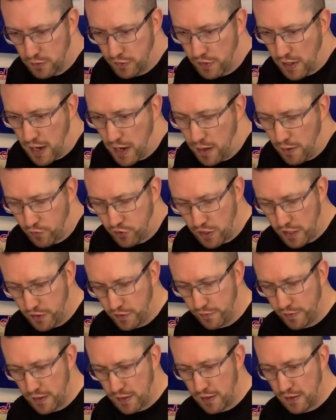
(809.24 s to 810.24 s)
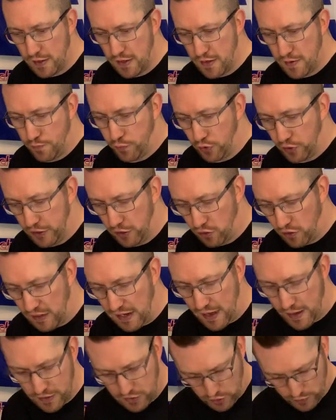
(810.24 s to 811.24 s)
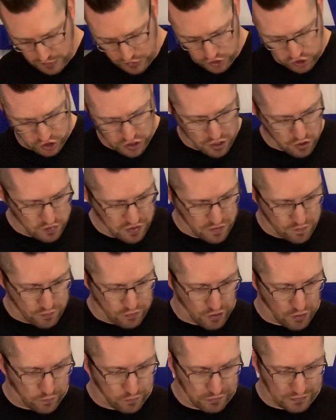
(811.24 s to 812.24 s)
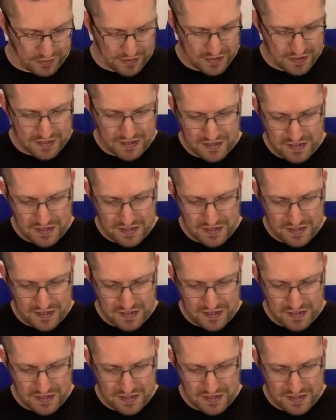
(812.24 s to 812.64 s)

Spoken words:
Sorry, I'm trying to put it all out so I can show you properly.